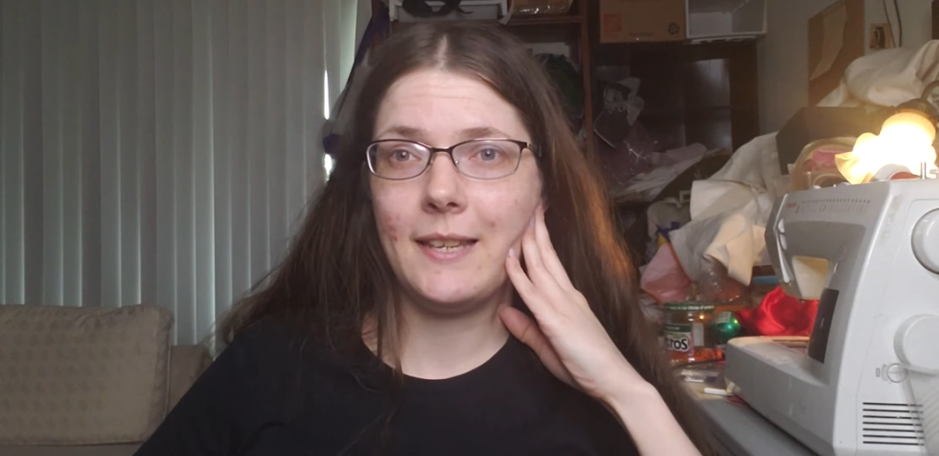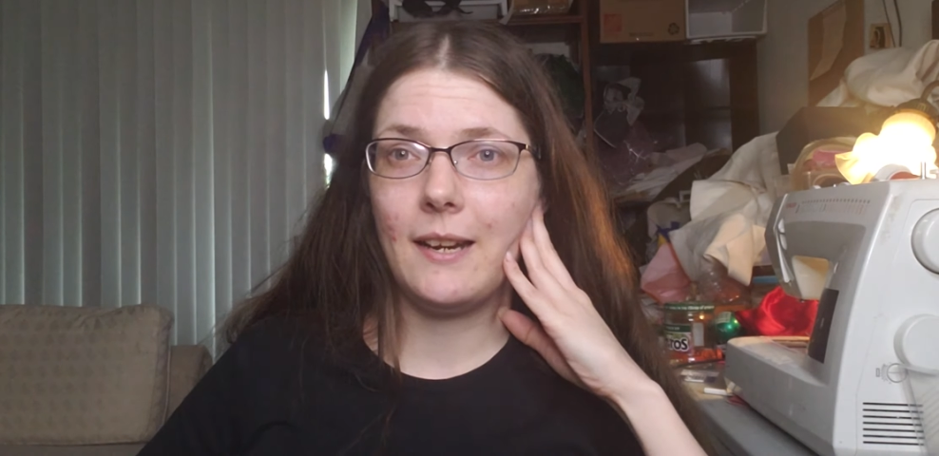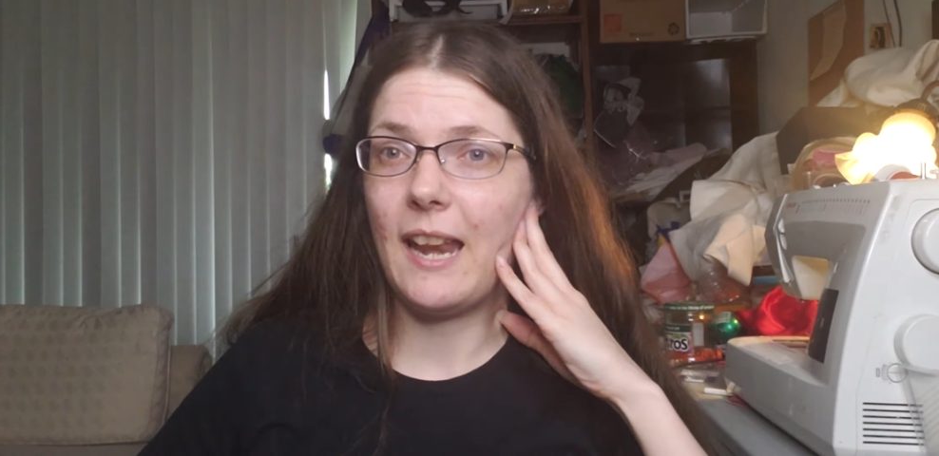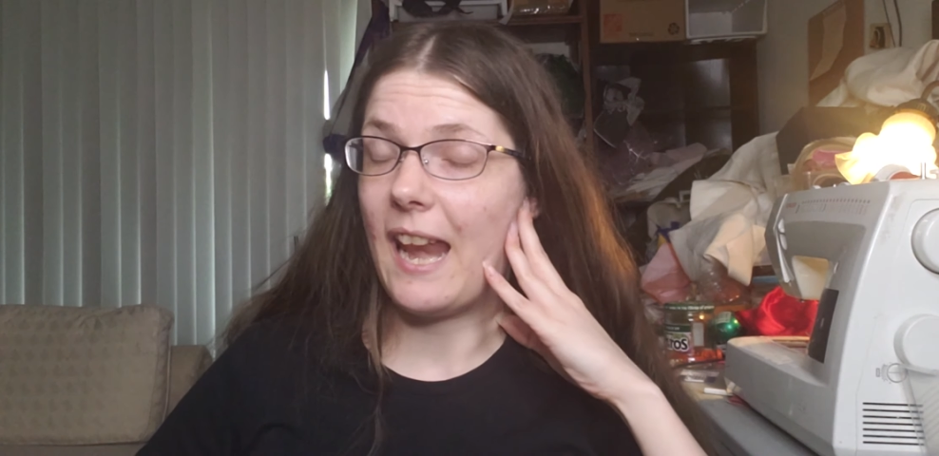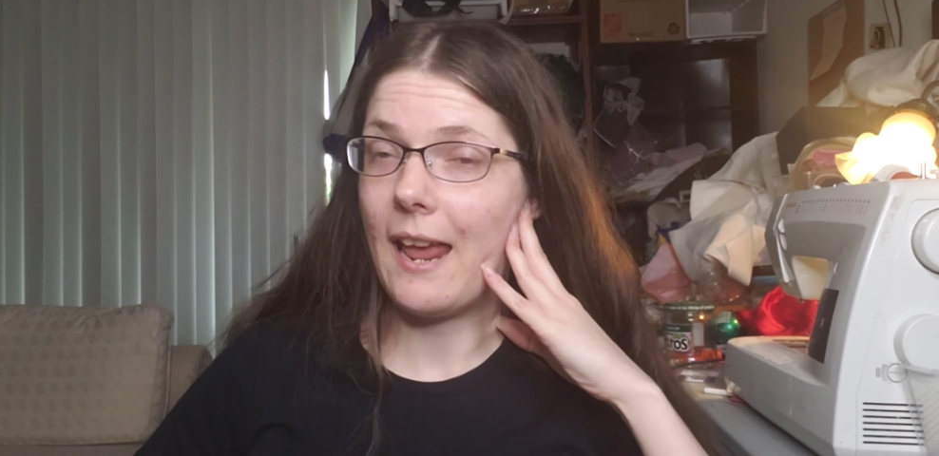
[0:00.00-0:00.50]

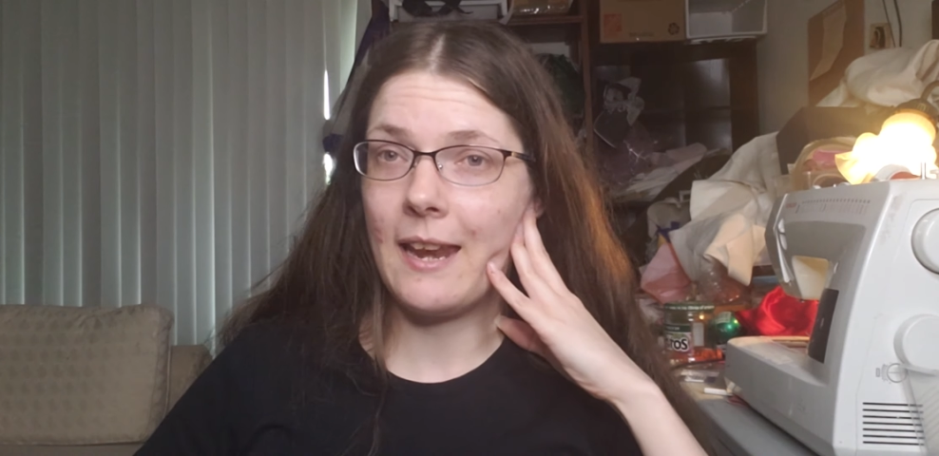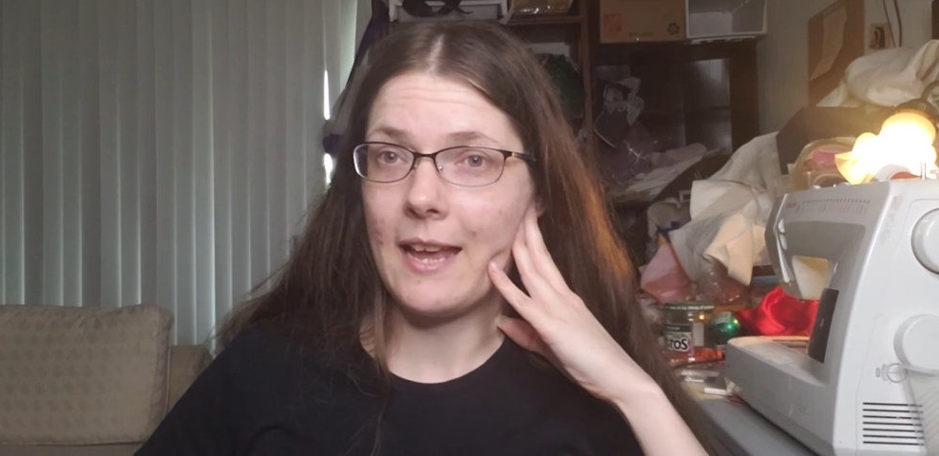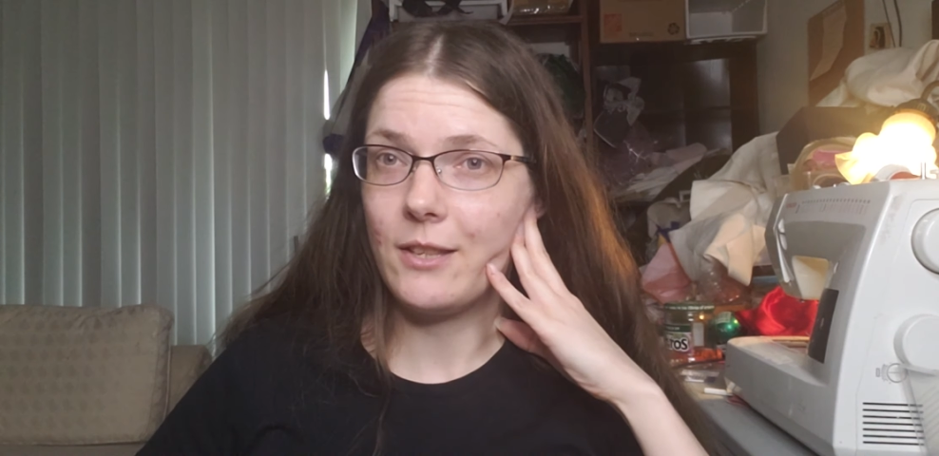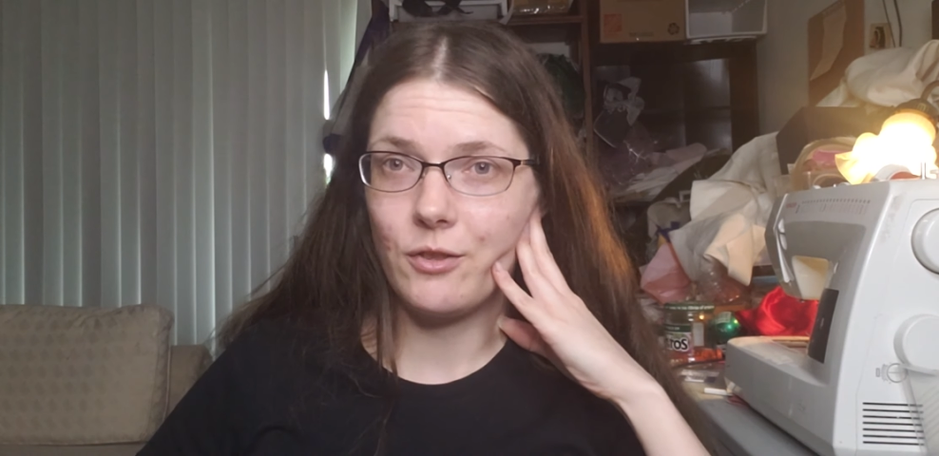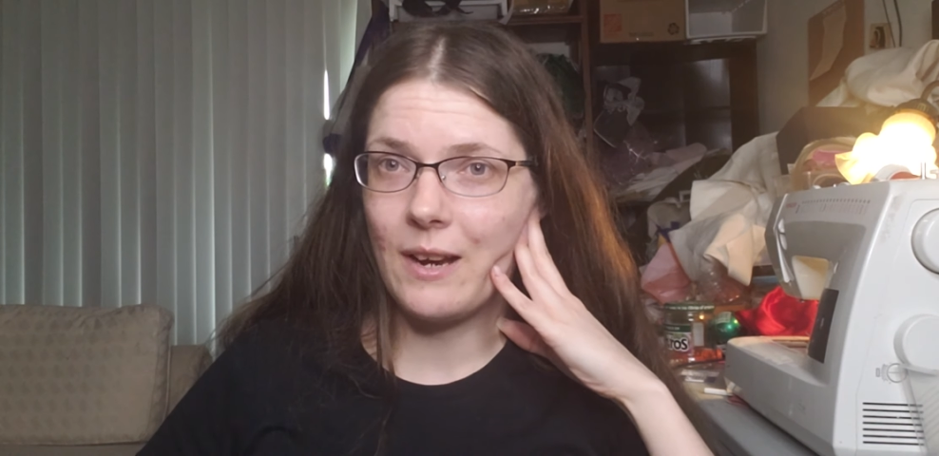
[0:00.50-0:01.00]
and a
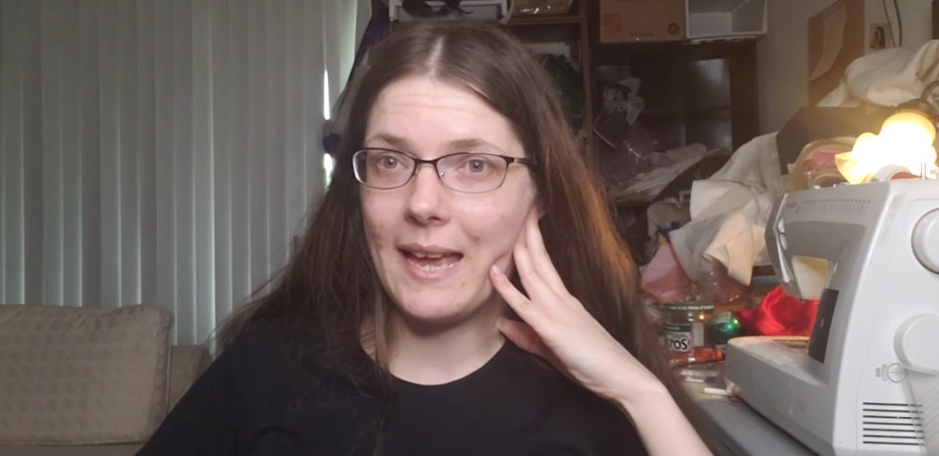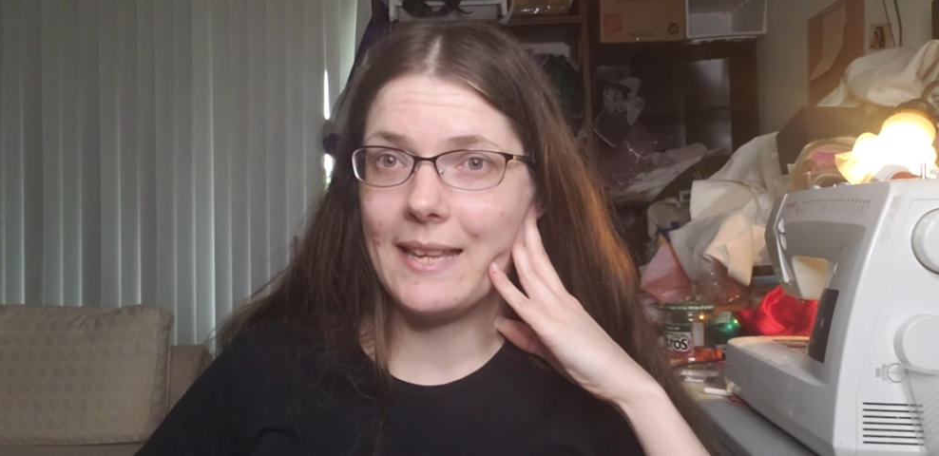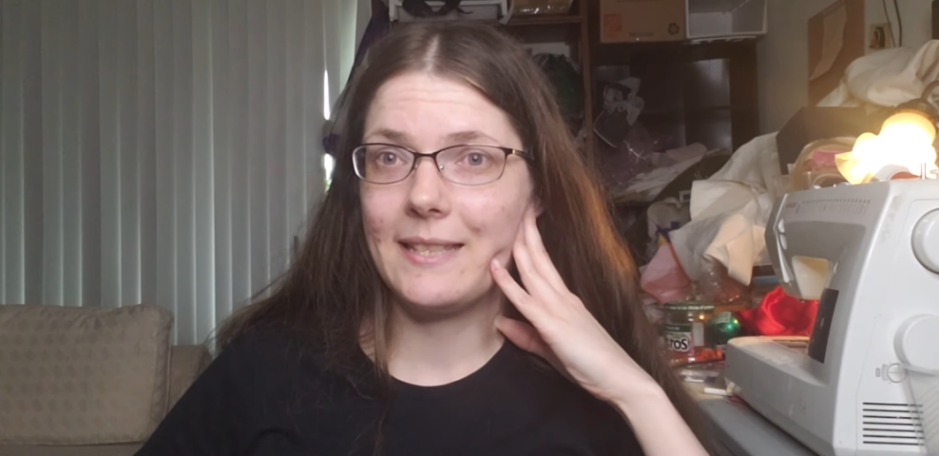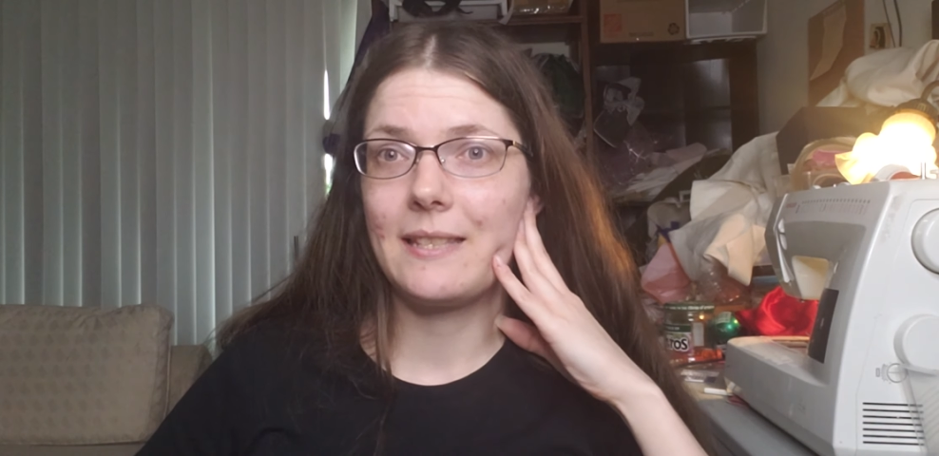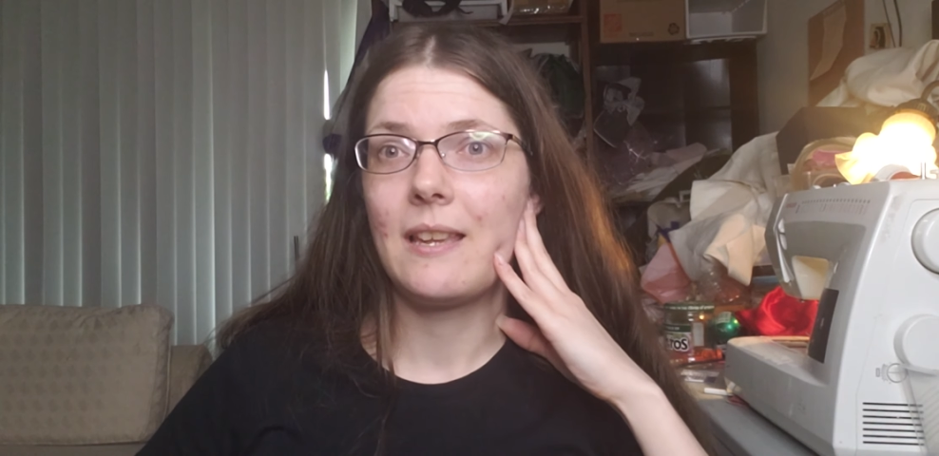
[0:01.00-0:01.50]
nice
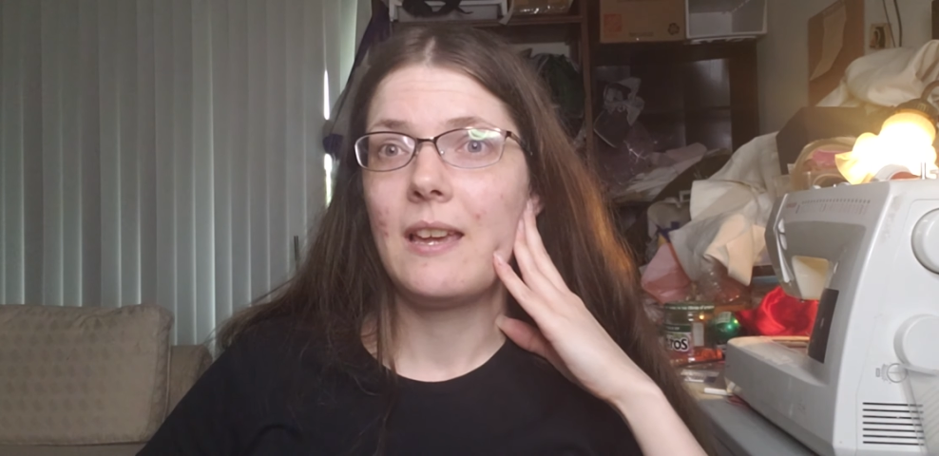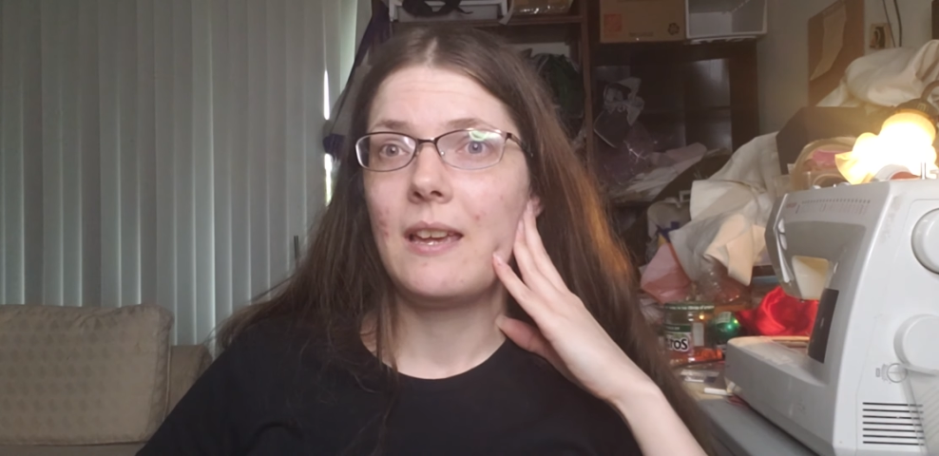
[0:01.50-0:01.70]
dress.